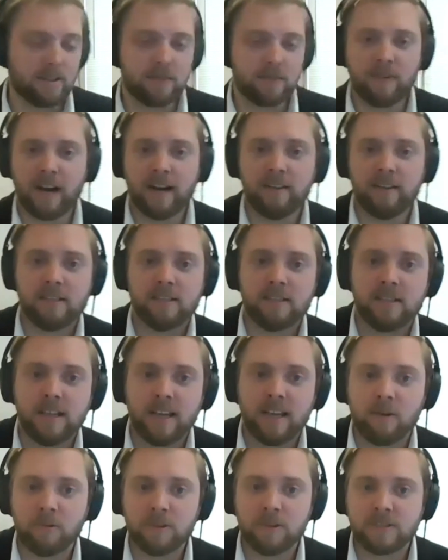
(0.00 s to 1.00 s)
filing
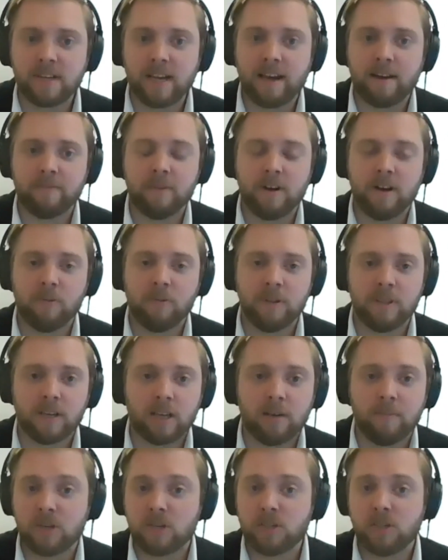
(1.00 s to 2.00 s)
today, when
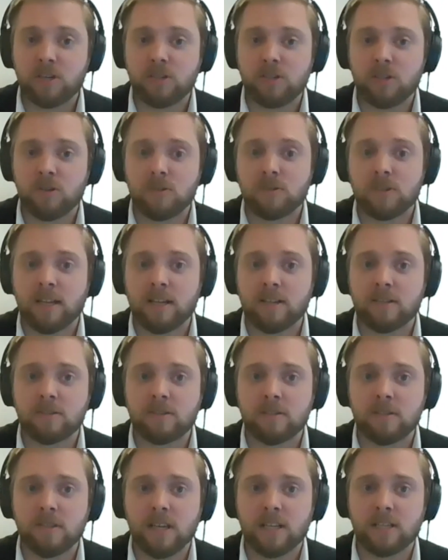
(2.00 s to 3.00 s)
the commission issues
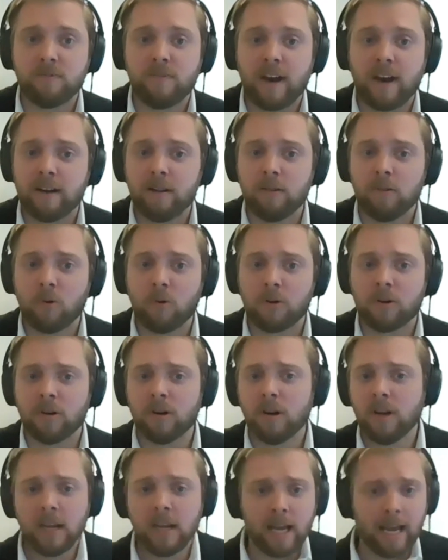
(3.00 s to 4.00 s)
its final
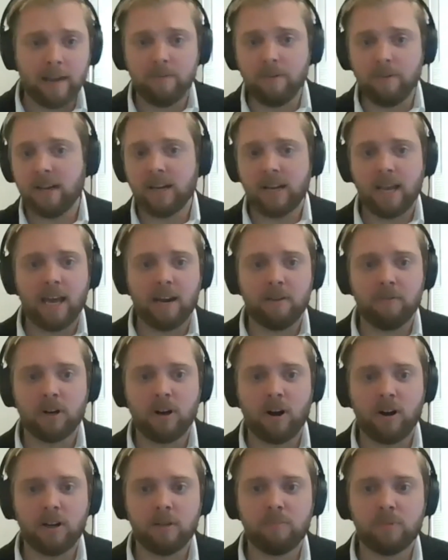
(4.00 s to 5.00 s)
order. And kind of
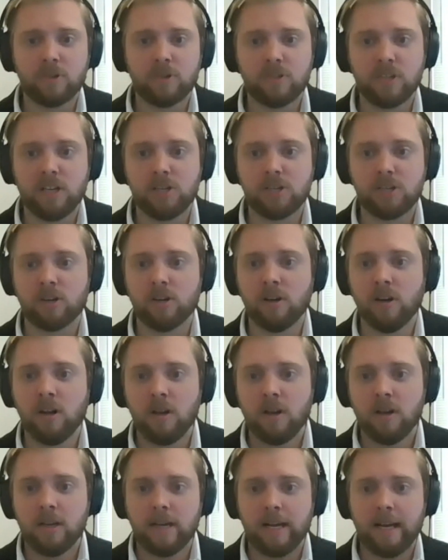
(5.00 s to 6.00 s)
regarding procedure,
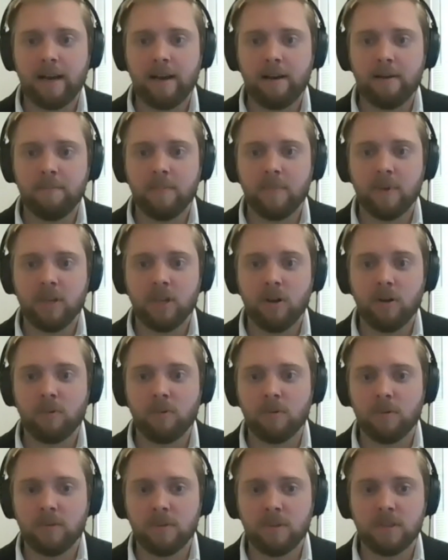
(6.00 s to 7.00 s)

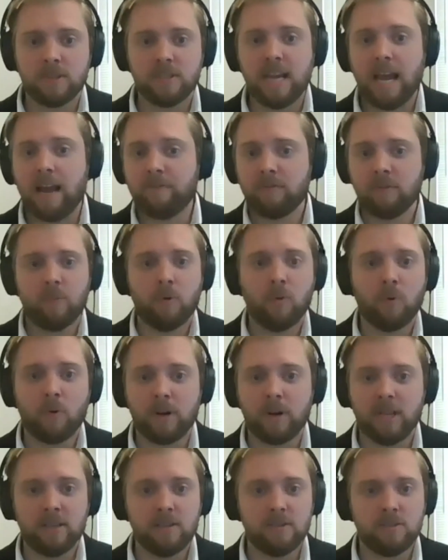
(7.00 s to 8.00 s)
the staff
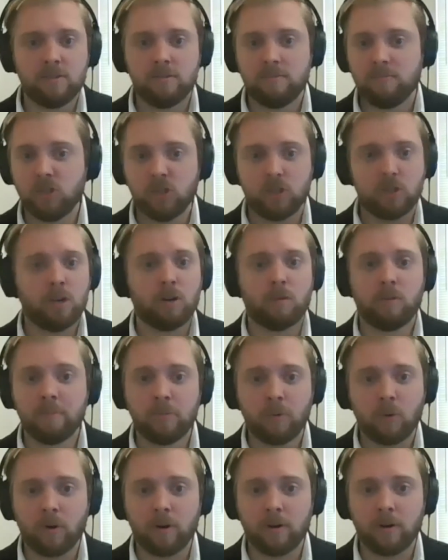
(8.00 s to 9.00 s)
report is just a
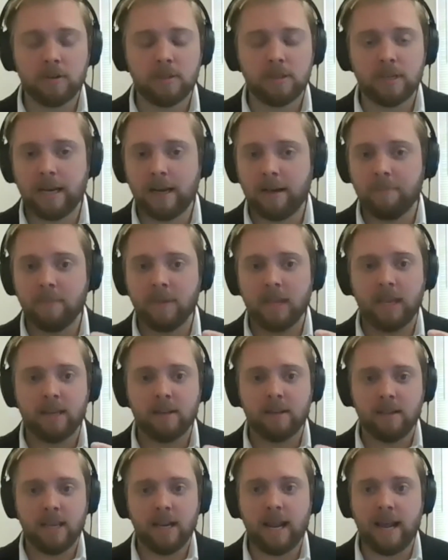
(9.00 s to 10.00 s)
report.
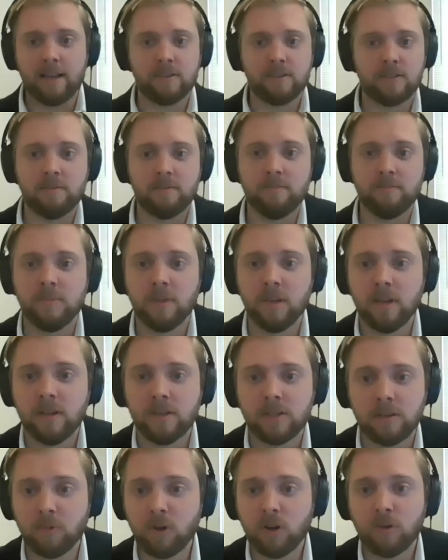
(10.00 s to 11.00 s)
It has some
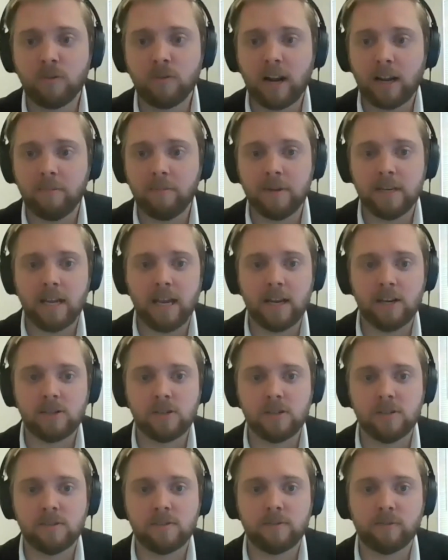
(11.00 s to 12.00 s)
good
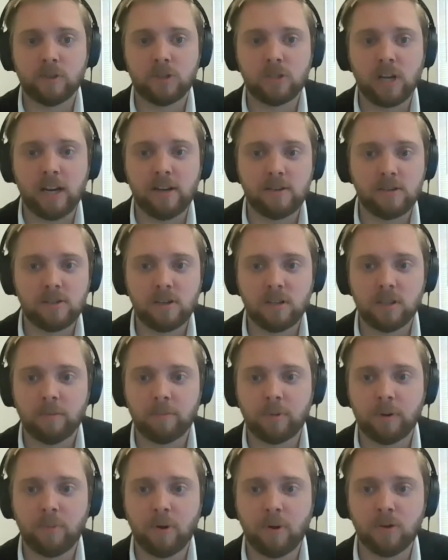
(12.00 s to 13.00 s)
recommendations for changes to
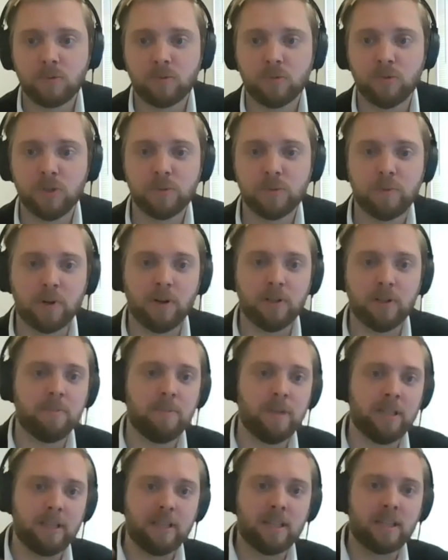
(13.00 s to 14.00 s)
the proposed rules, but
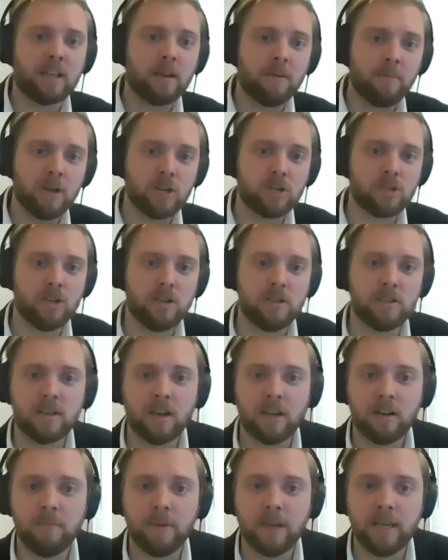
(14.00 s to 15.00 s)
ultimately the commission is
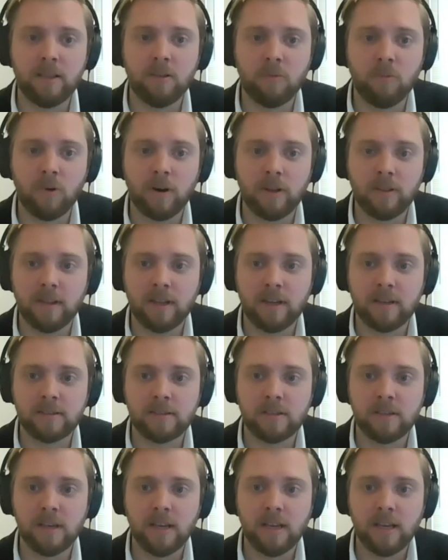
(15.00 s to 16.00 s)
going to be the one that
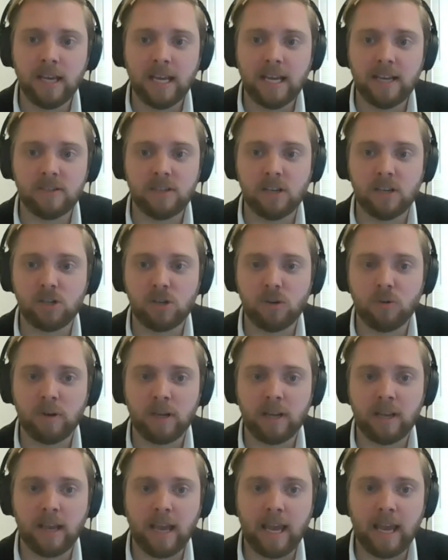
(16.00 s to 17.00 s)
is
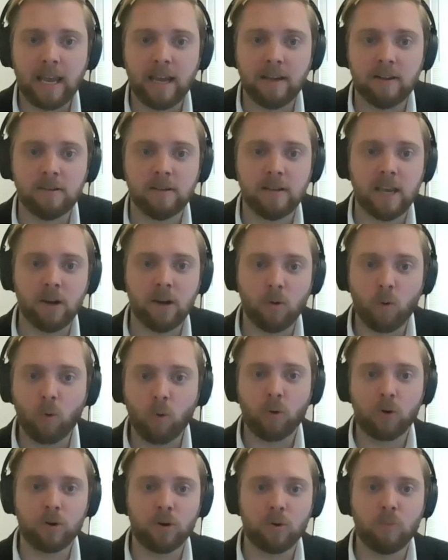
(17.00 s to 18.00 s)
issuing an
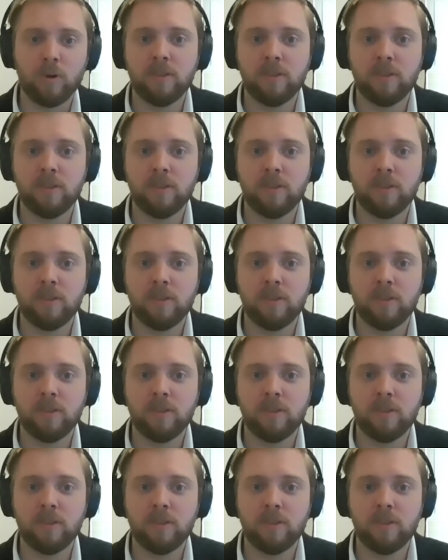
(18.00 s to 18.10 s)
order